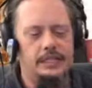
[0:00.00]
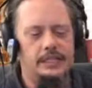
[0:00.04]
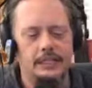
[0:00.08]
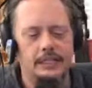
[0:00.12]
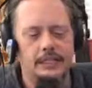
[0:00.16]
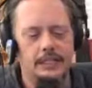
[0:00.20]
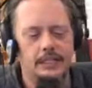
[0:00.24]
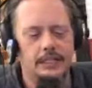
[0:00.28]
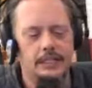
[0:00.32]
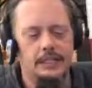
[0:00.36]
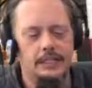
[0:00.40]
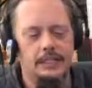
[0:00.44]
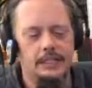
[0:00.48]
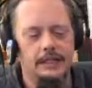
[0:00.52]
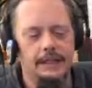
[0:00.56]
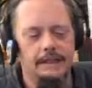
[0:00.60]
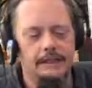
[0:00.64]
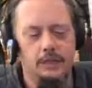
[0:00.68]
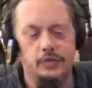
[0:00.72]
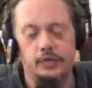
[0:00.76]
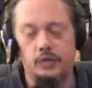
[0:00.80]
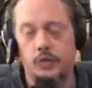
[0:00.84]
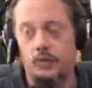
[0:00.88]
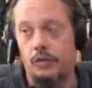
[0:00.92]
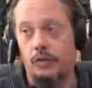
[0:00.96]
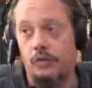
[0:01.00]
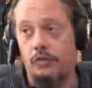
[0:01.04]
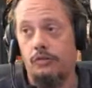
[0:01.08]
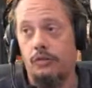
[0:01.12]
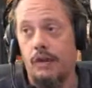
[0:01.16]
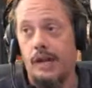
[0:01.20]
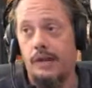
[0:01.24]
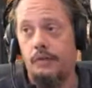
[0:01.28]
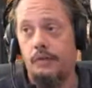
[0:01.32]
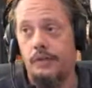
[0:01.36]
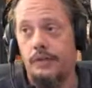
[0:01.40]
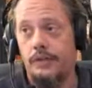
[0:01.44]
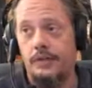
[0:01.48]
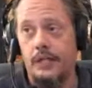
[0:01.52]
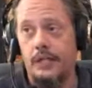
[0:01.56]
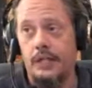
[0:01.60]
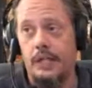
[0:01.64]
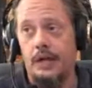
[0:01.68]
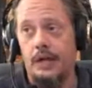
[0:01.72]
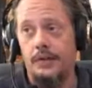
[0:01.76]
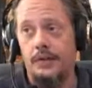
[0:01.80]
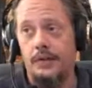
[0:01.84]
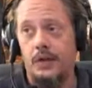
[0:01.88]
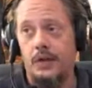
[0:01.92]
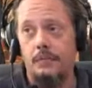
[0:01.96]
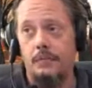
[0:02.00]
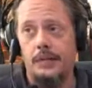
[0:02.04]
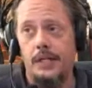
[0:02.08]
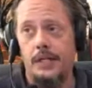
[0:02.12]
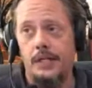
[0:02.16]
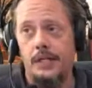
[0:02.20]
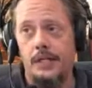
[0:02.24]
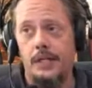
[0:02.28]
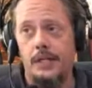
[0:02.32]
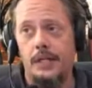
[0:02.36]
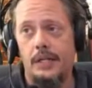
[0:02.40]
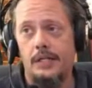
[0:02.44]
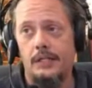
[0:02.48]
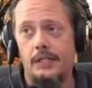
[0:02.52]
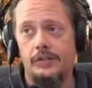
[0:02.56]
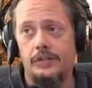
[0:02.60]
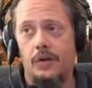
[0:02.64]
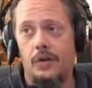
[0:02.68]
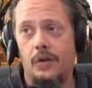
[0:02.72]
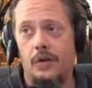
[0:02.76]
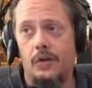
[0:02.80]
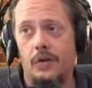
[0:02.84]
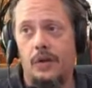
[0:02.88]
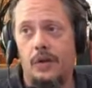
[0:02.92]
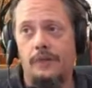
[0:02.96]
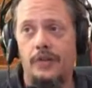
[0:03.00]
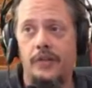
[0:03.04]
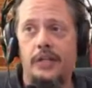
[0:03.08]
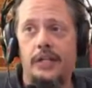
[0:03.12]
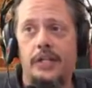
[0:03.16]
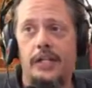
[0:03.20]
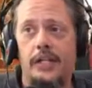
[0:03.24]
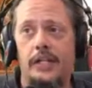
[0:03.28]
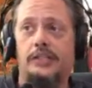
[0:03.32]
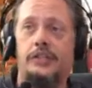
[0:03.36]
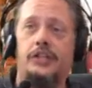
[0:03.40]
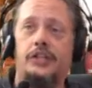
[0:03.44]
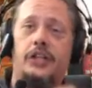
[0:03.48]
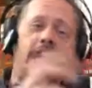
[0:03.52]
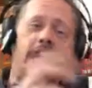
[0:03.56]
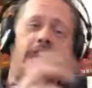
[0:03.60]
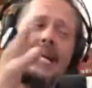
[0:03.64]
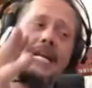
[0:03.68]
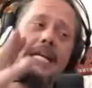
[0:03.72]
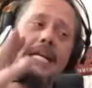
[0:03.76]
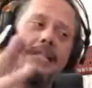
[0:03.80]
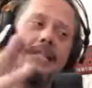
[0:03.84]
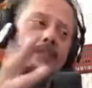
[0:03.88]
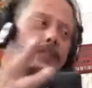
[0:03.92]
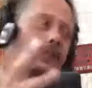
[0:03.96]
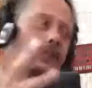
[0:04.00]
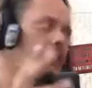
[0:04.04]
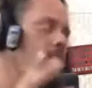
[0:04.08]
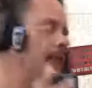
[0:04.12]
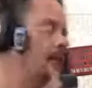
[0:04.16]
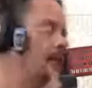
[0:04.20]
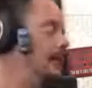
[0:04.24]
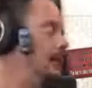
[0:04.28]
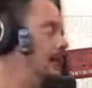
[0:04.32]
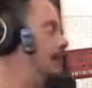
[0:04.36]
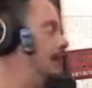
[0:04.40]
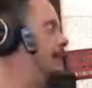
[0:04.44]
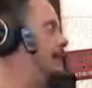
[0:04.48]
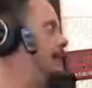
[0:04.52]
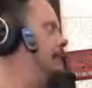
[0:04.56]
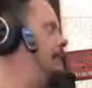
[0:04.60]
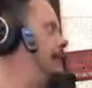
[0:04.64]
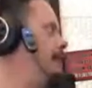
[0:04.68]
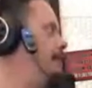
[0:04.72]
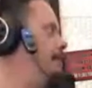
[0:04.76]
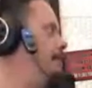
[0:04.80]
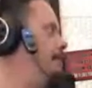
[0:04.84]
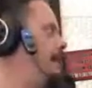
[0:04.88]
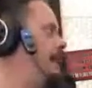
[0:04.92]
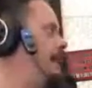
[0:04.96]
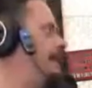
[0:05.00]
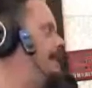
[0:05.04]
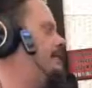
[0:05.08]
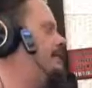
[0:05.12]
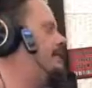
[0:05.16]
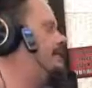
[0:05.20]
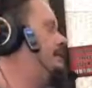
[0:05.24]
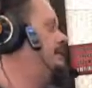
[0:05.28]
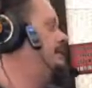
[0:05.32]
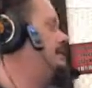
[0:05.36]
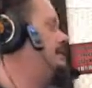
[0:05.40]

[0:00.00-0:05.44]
like those will go great with Clown Army. So if you can get your hands on anything that makes the